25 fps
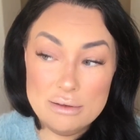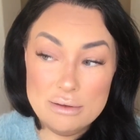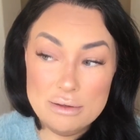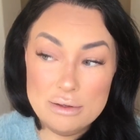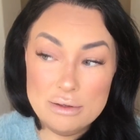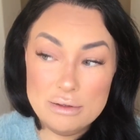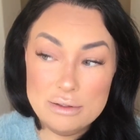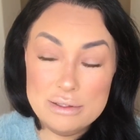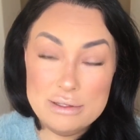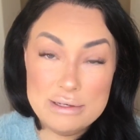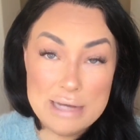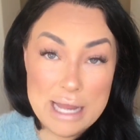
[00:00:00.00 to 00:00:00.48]

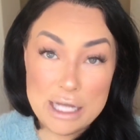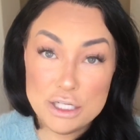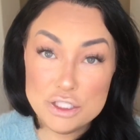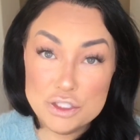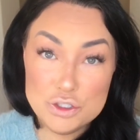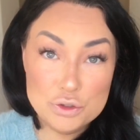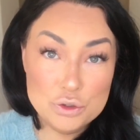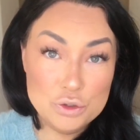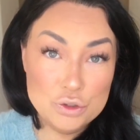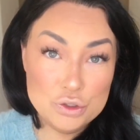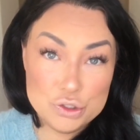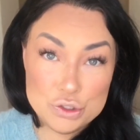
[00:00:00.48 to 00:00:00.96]

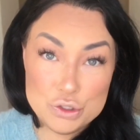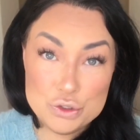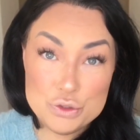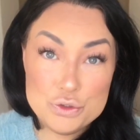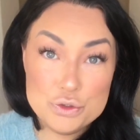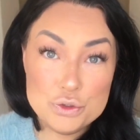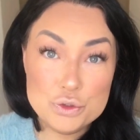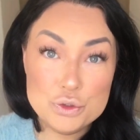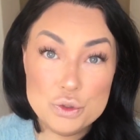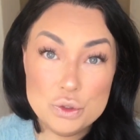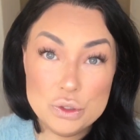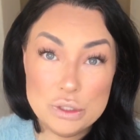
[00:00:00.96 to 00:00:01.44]
natural
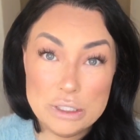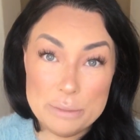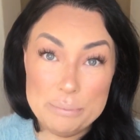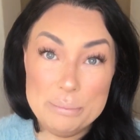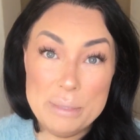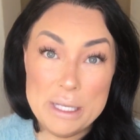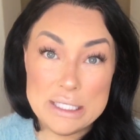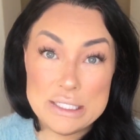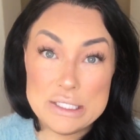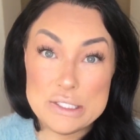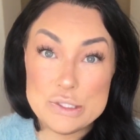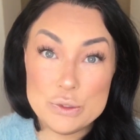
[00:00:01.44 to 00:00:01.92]
neutral lip
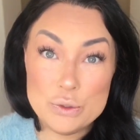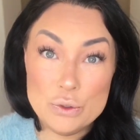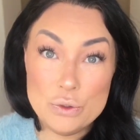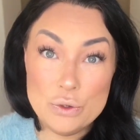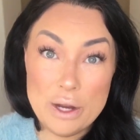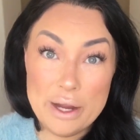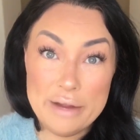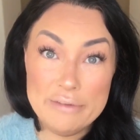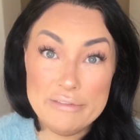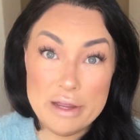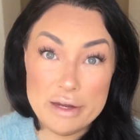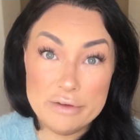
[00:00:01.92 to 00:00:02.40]
pencil
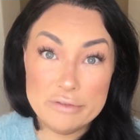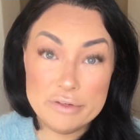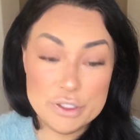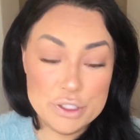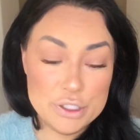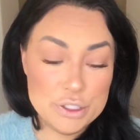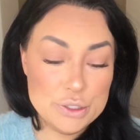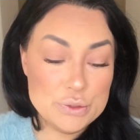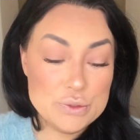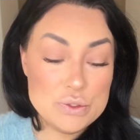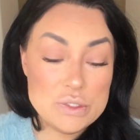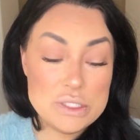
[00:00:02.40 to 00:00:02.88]
I've ever
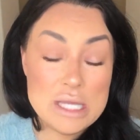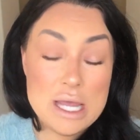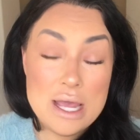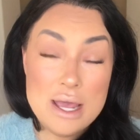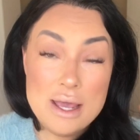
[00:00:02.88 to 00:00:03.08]
used.